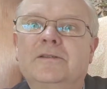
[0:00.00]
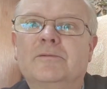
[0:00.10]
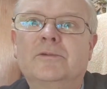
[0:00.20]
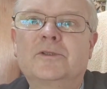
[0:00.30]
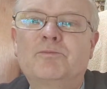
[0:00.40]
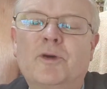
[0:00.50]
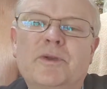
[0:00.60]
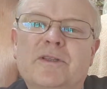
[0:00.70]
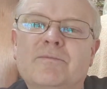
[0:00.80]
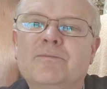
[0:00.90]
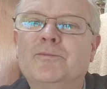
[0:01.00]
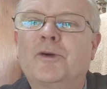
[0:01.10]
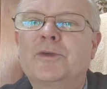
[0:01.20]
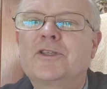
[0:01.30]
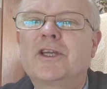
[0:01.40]
well,
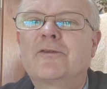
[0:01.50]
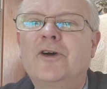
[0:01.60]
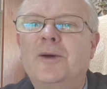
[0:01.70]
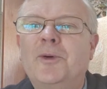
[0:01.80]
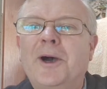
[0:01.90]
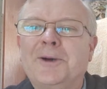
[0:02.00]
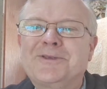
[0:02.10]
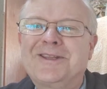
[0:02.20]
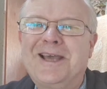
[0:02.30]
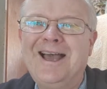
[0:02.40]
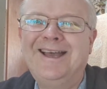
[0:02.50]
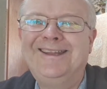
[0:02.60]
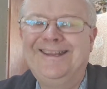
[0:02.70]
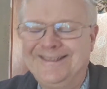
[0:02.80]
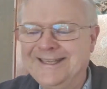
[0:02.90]
probably take far more out of the
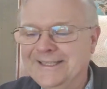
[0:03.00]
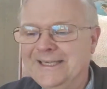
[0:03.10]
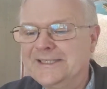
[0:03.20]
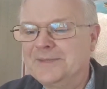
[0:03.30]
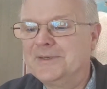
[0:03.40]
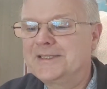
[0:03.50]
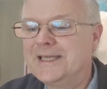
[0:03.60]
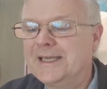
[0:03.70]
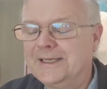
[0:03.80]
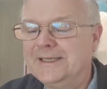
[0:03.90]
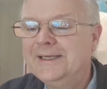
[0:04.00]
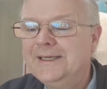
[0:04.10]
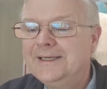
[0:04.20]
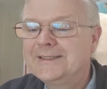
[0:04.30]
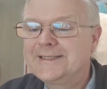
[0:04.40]
than it needs to be taken
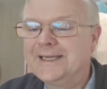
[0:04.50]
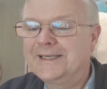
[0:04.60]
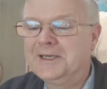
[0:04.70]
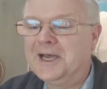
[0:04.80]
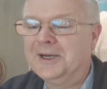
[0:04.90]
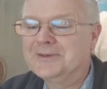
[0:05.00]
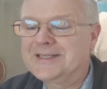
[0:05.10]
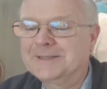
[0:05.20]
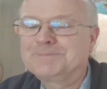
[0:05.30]
out.